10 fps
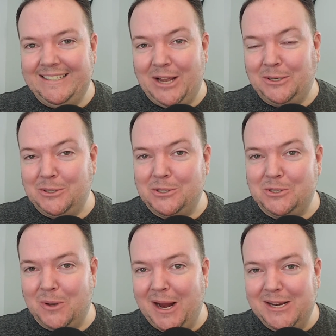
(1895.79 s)
Doctor
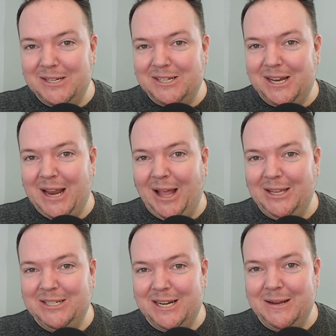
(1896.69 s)
Strange
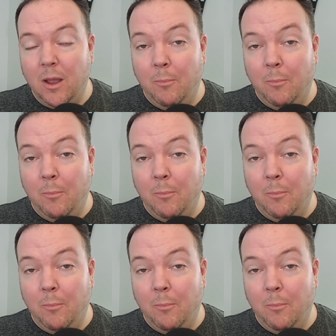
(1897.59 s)
analogy,